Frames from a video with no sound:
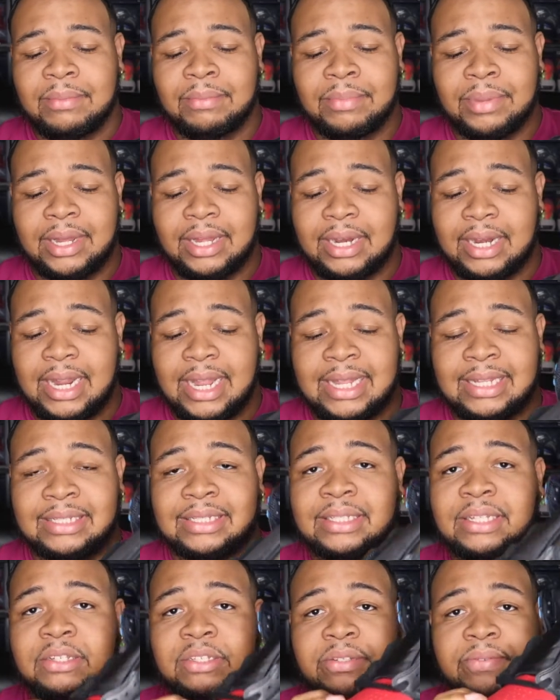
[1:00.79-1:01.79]
But it's
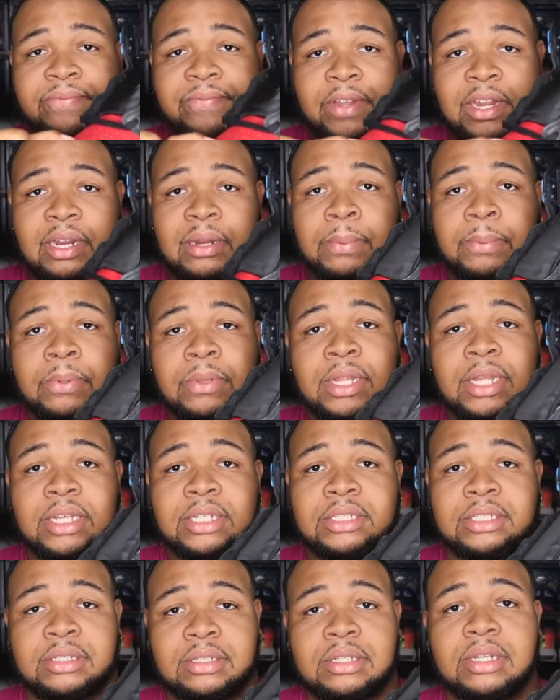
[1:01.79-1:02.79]
still some very
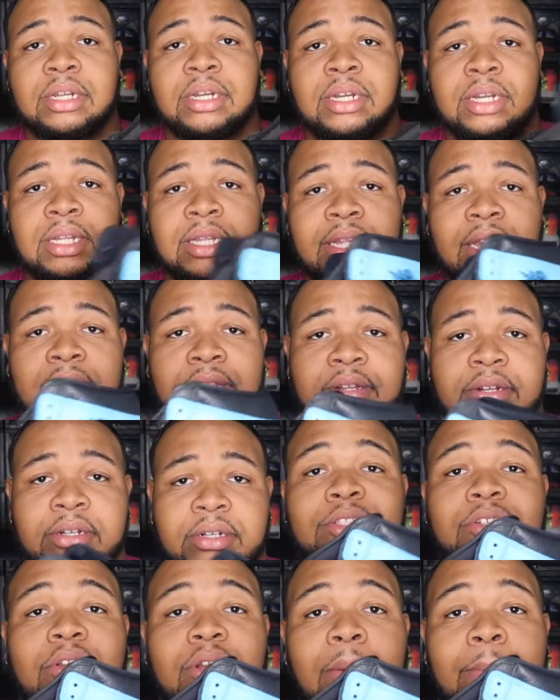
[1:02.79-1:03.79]
plush leather.
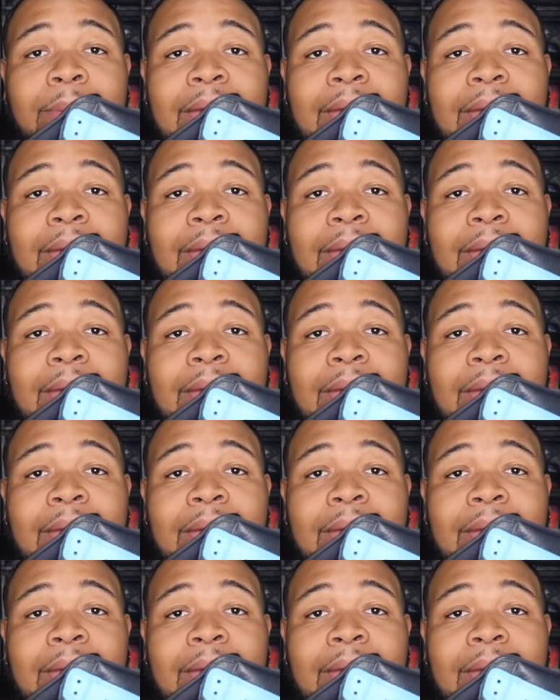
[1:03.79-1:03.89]
So on the